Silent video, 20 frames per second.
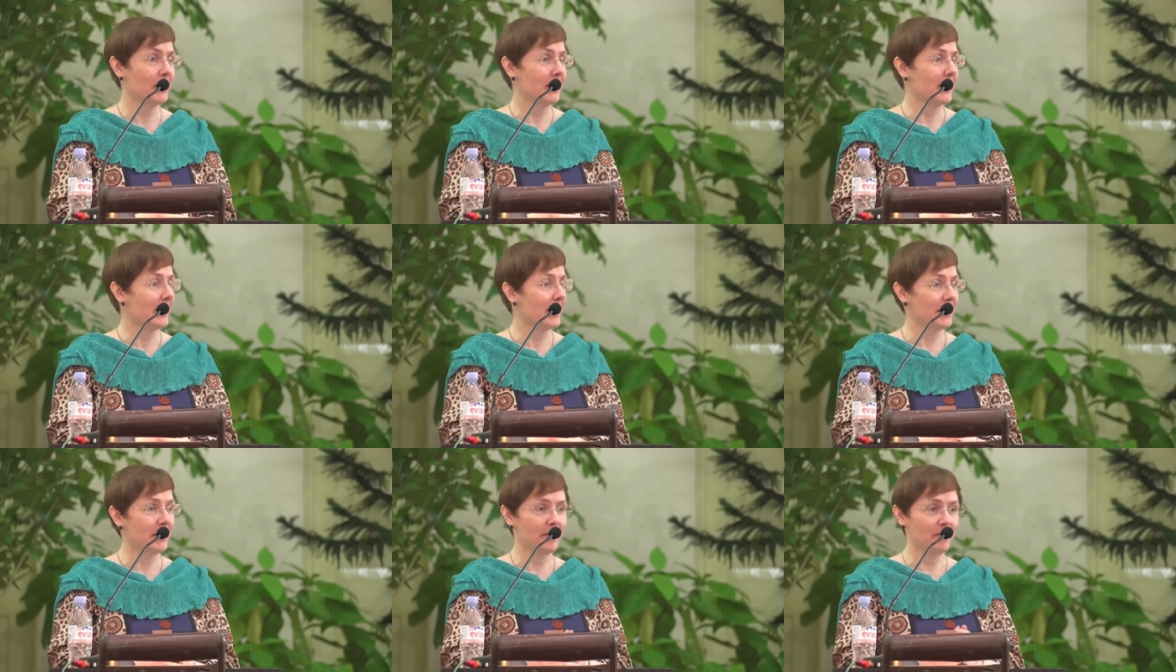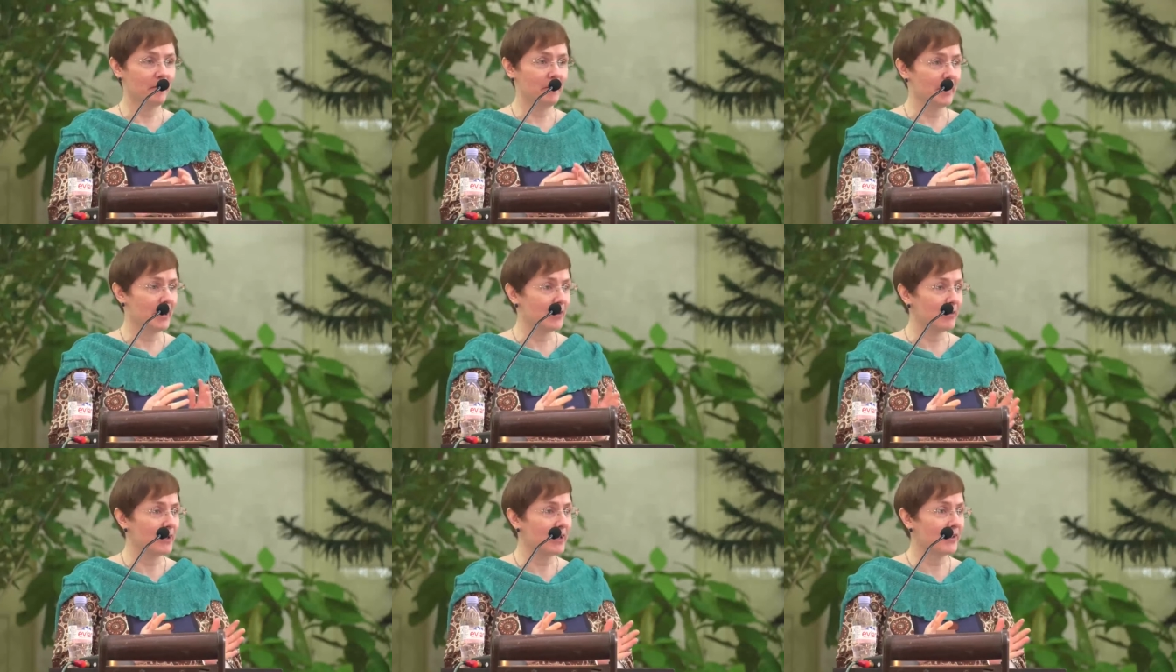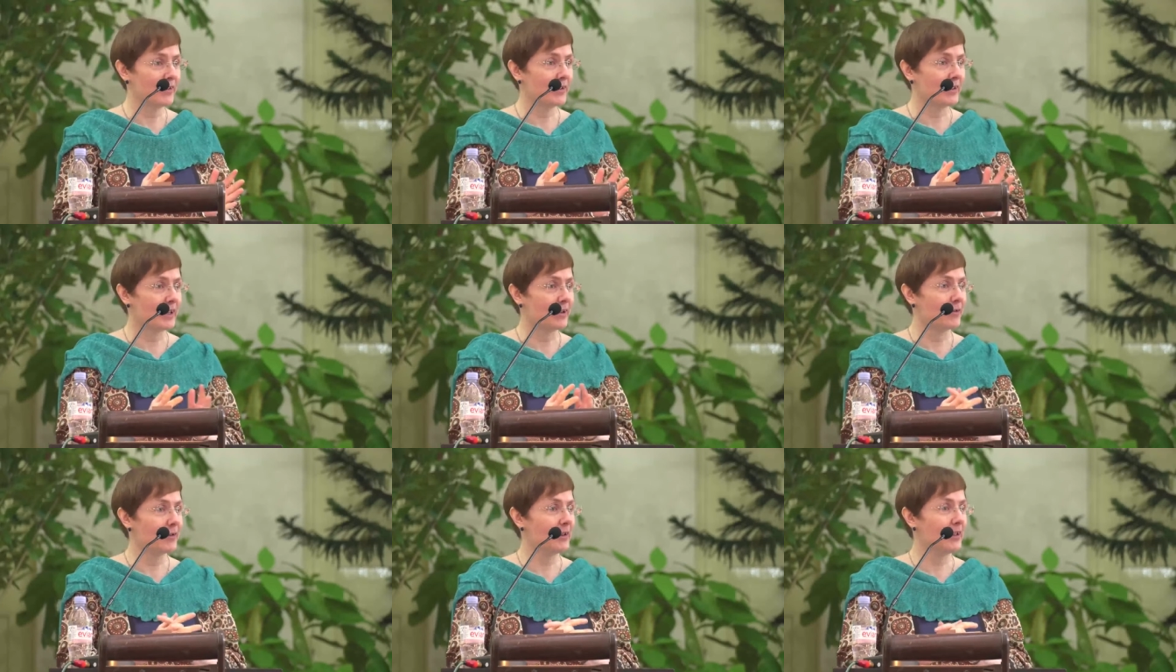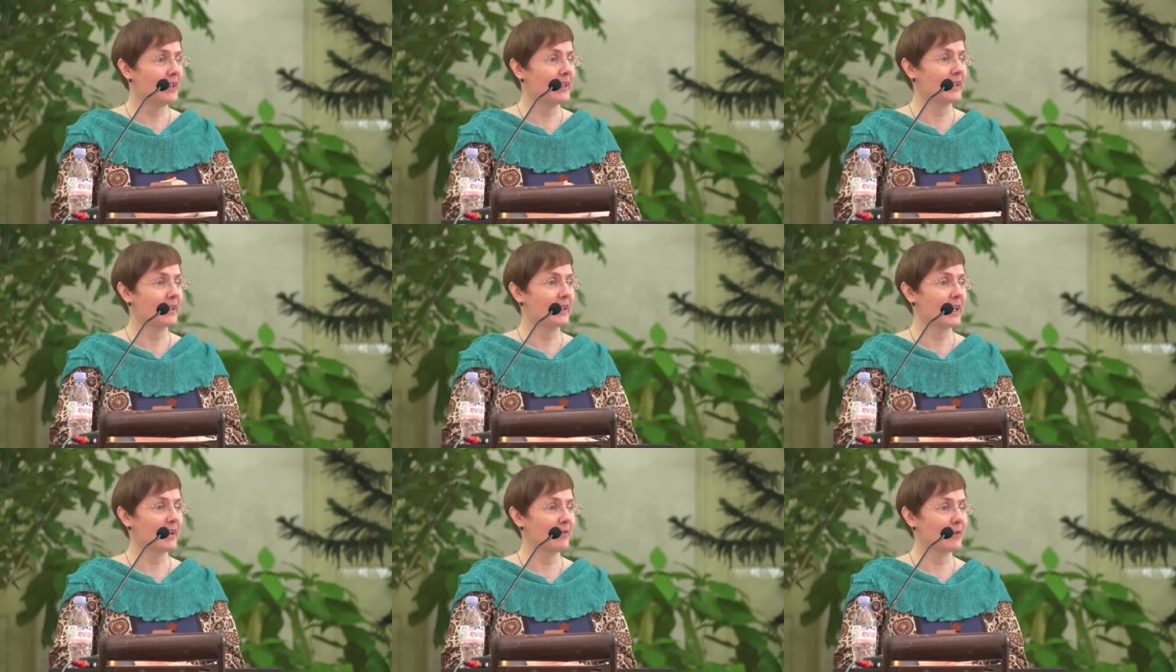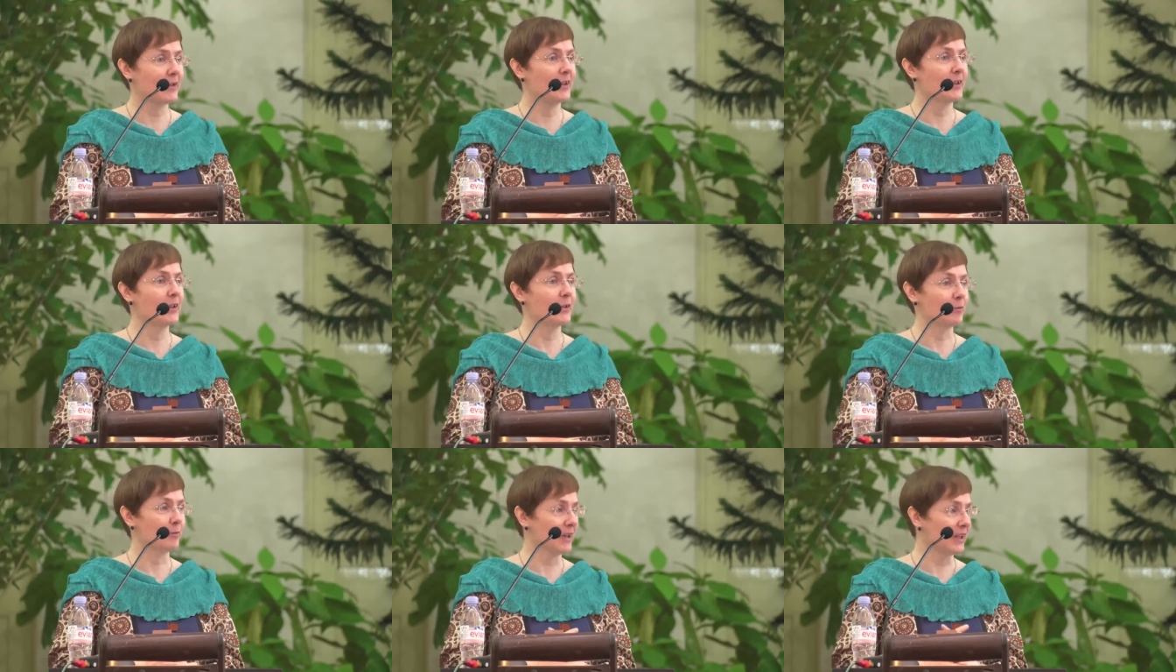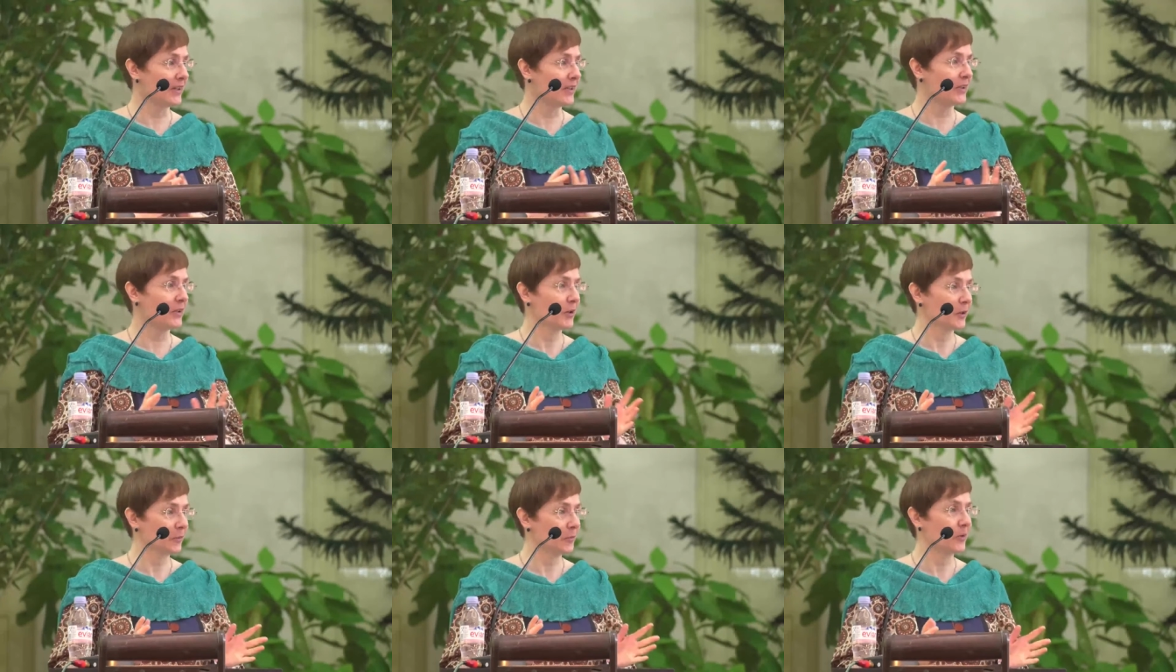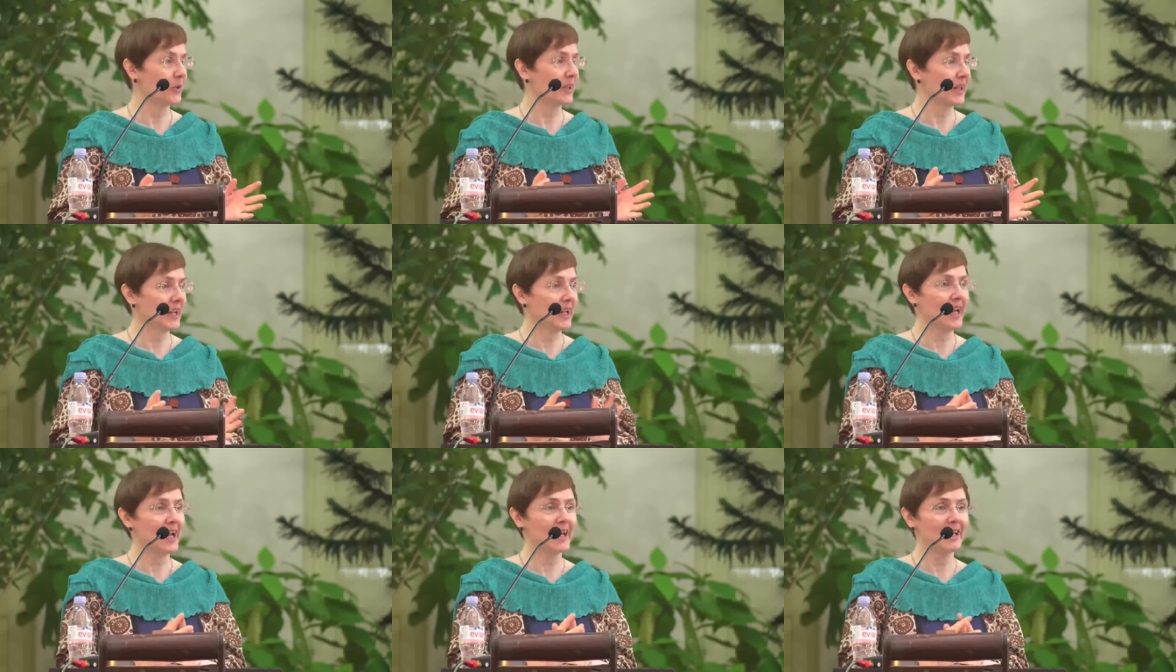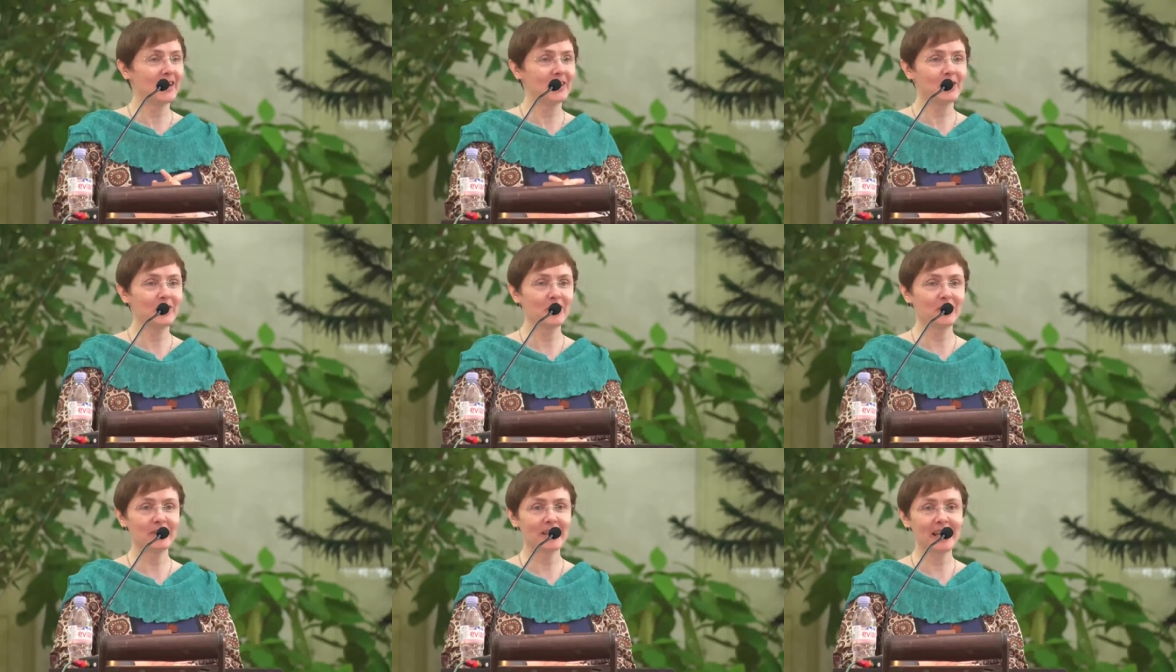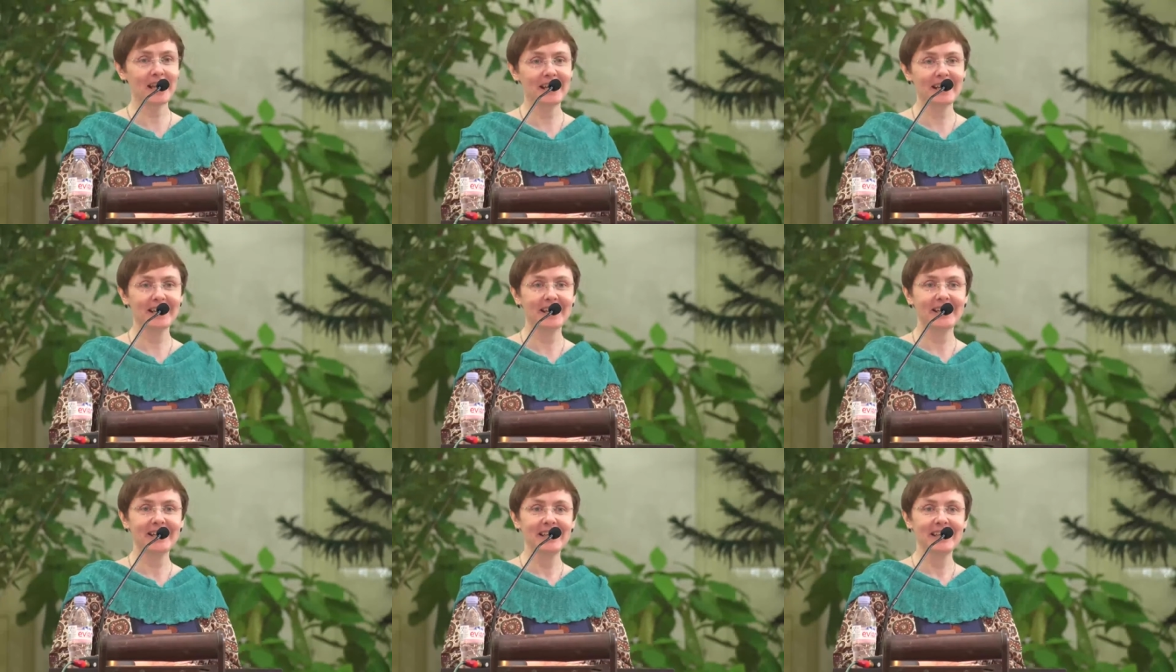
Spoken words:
and very thoroughly covered the rest of what I had to say.